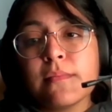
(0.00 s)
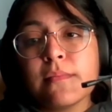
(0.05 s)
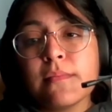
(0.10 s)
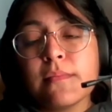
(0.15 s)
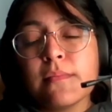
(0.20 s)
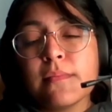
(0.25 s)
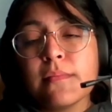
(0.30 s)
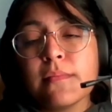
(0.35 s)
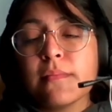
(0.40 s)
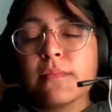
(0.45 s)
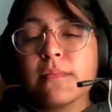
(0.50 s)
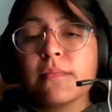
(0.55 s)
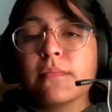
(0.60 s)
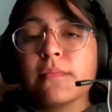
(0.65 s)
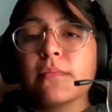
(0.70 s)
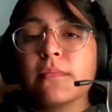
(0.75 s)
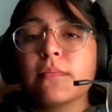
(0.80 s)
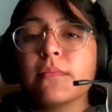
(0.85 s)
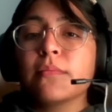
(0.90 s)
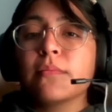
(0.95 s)

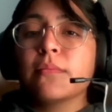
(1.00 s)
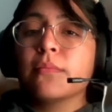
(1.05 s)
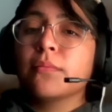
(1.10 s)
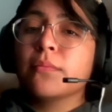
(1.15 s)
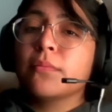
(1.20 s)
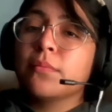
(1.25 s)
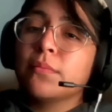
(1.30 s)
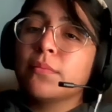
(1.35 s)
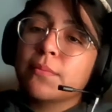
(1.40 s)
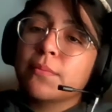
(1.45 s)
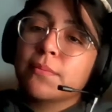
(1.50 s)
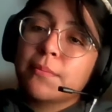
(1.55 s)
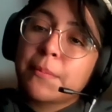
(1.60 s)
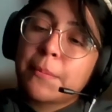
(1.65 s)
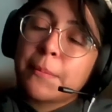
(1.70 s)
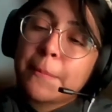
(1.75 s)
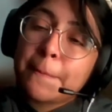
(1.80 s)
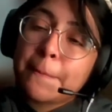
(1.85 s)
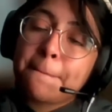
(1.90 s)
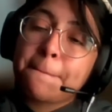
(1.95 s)

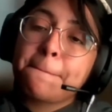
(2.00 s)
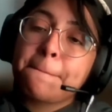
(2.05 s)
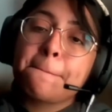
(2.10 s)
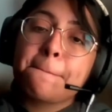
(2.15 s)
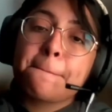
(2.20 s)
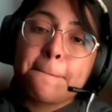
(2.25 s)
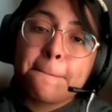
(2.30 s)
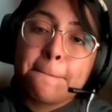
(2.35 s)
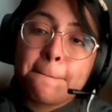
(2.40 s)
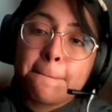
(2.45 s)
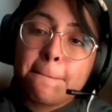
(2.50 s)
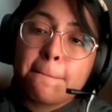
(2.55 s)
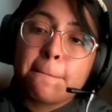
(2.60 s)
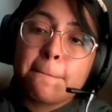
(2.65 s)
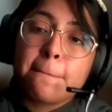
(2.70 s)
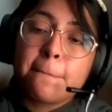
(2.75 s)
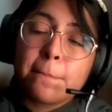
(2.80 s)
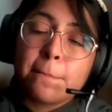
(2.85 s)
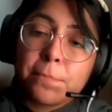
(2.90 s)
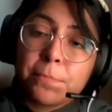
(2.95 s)

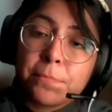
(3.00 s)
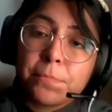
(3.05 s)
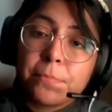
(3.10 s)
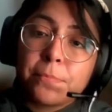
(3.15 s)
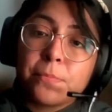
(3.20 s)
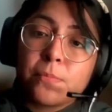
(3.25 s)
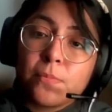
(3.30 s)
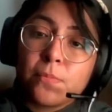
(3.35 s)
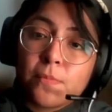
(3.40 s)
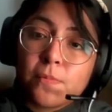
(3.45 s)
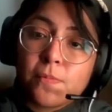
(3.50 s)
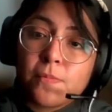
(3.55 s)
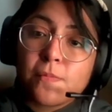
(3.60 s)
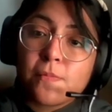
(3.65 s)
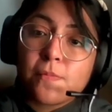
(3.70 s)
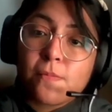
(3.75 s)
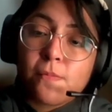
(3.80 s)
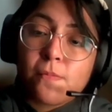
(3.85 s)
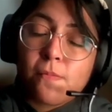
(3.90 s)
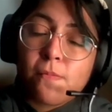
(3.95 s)

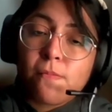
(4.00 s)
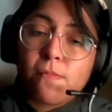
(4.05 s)
(silent)